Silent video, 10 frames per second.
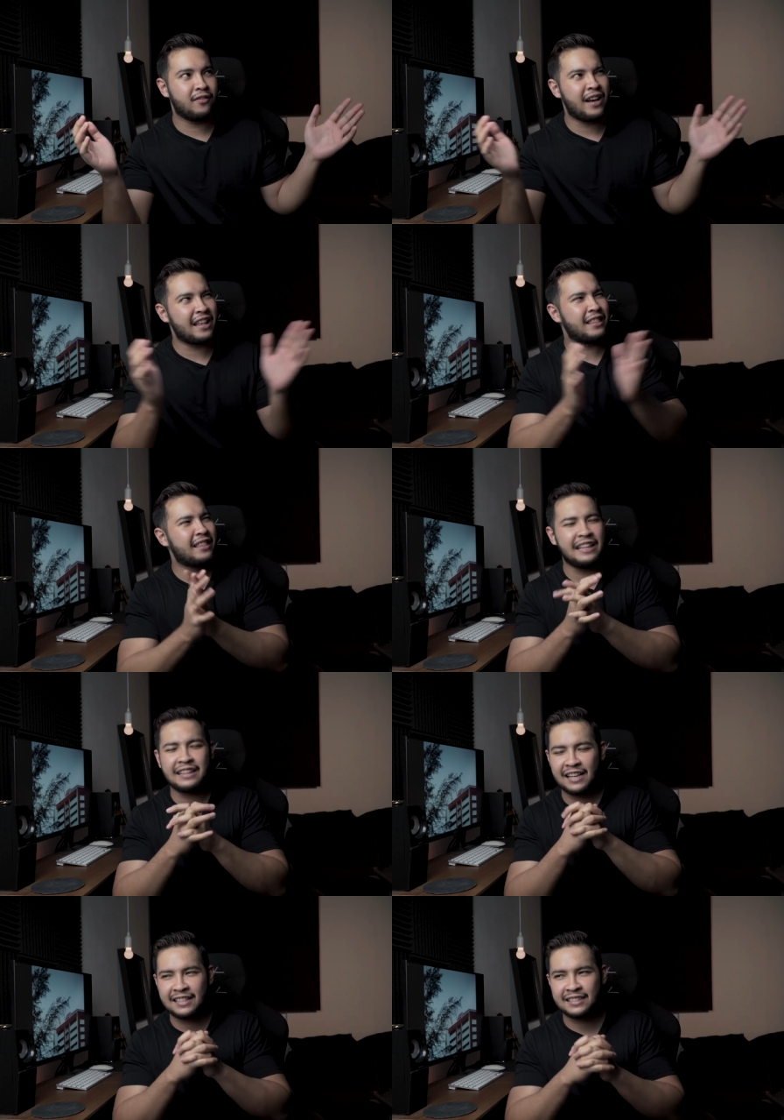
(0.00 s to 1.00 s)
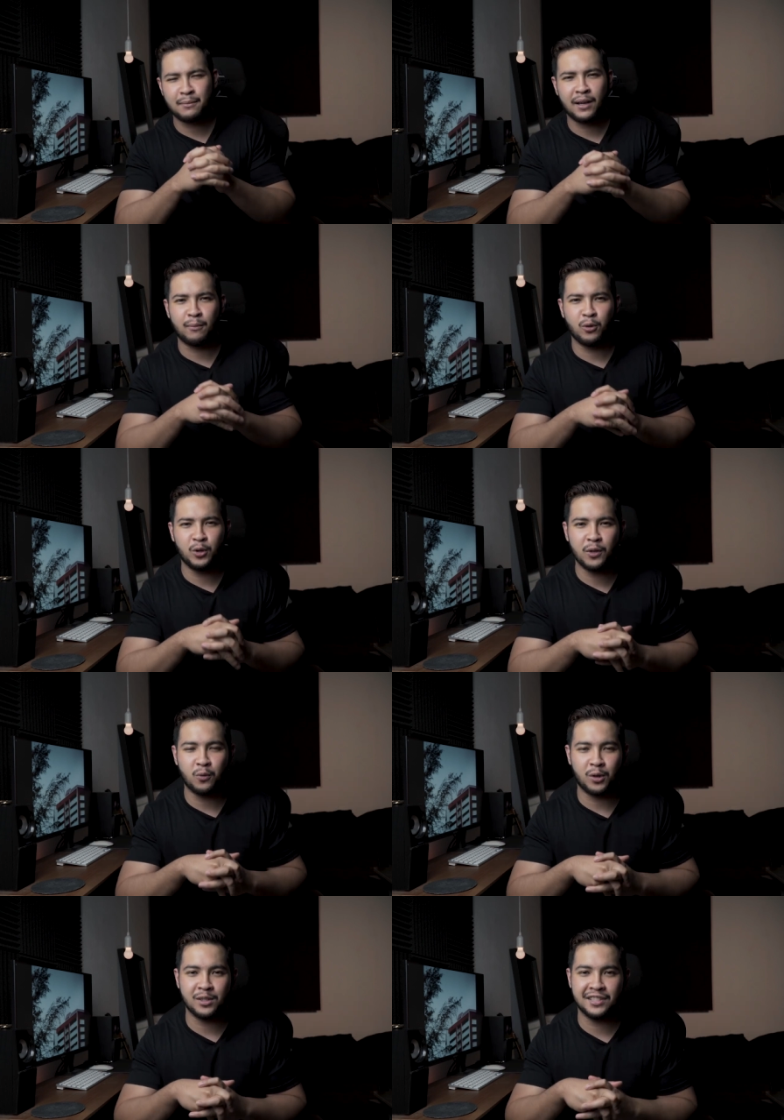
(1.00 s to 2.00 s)
I think the last time I uploaded
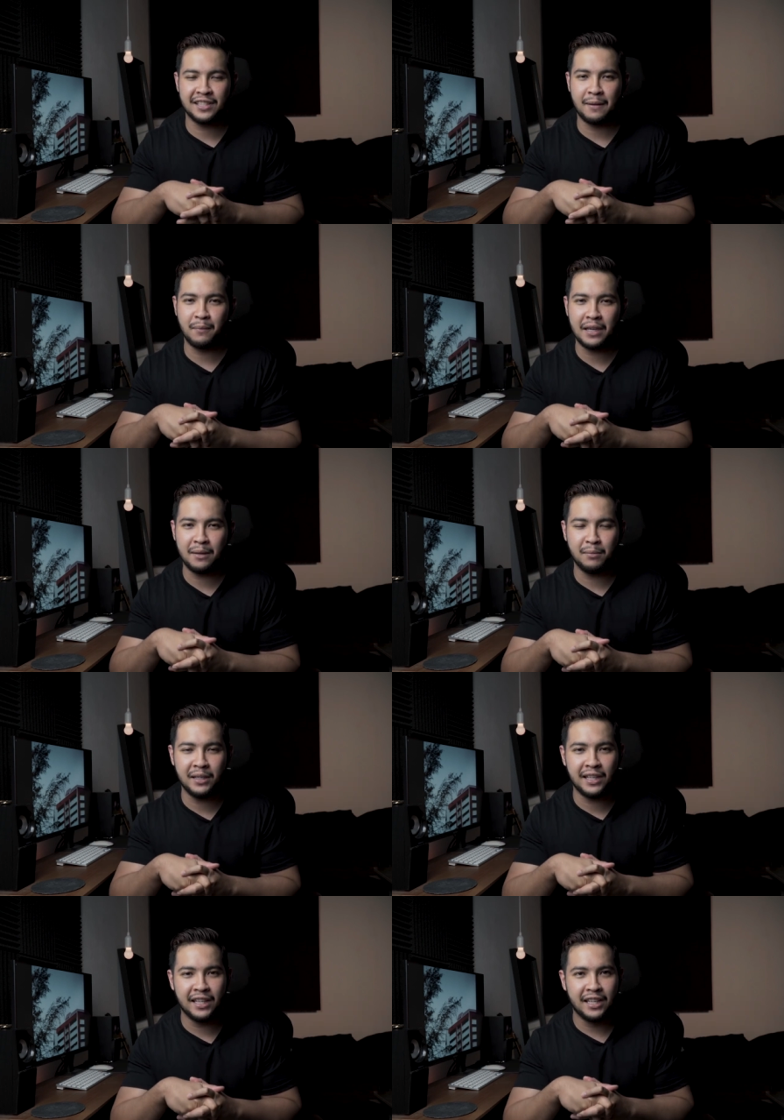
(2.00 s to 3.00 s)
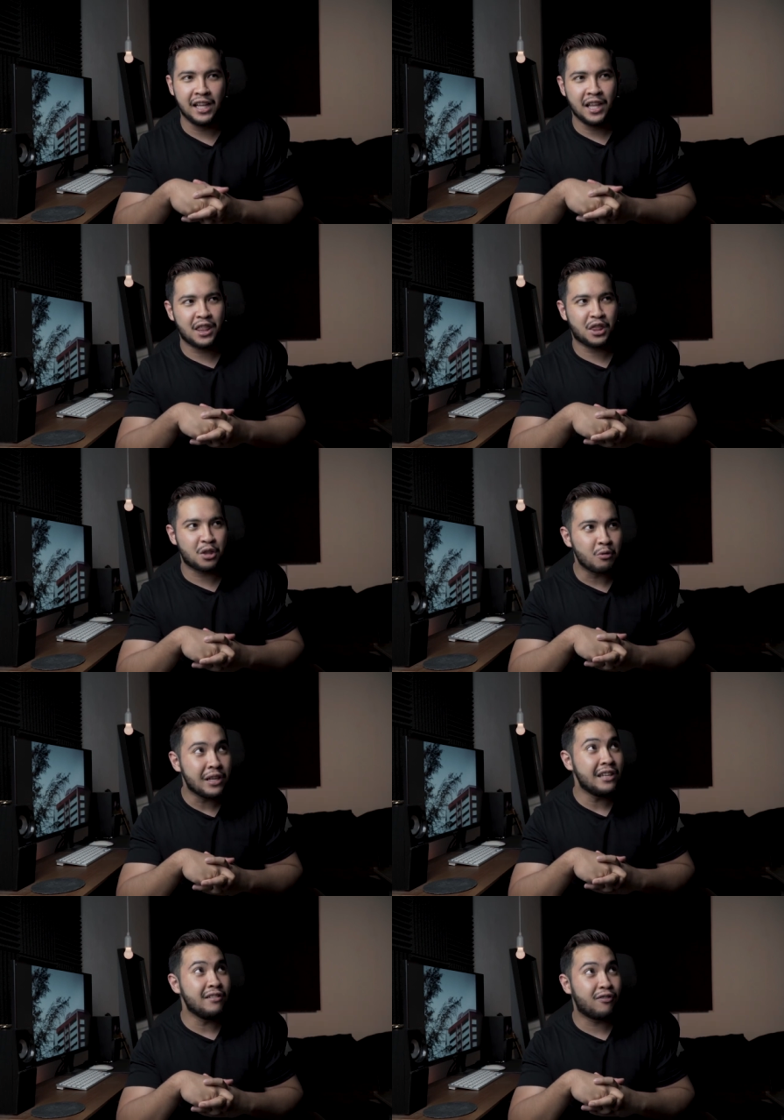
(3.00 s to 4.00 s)
was maybe
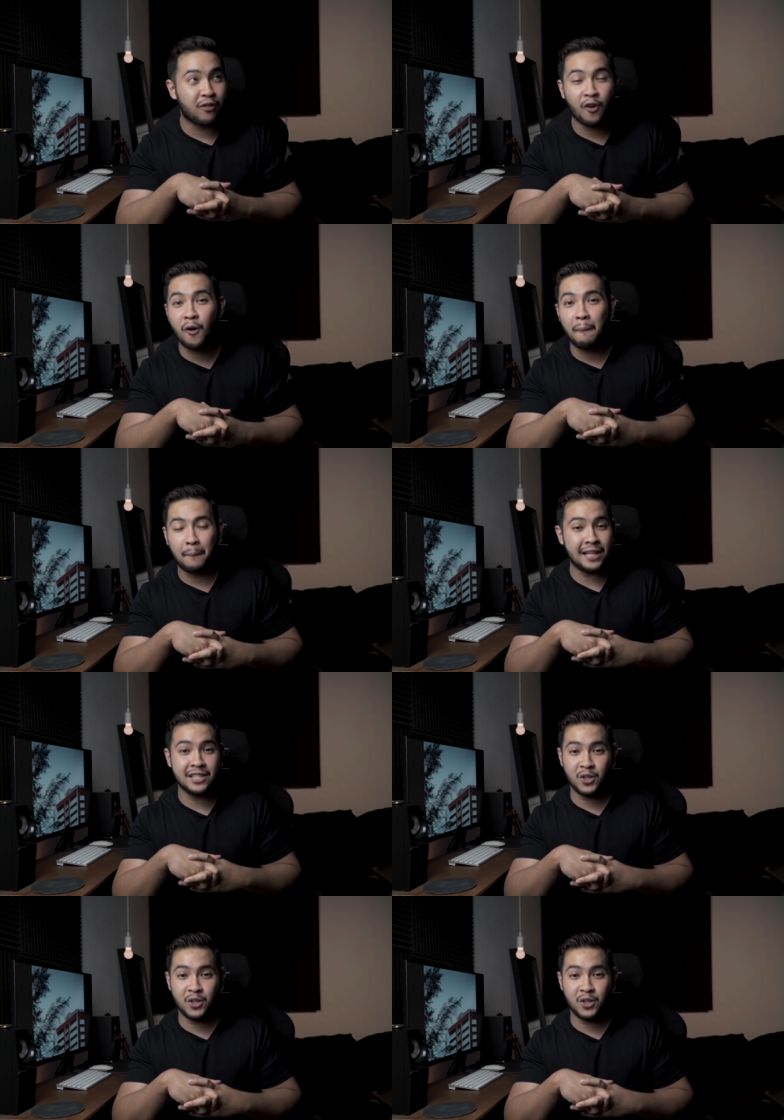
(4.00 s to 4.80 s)
3-4 months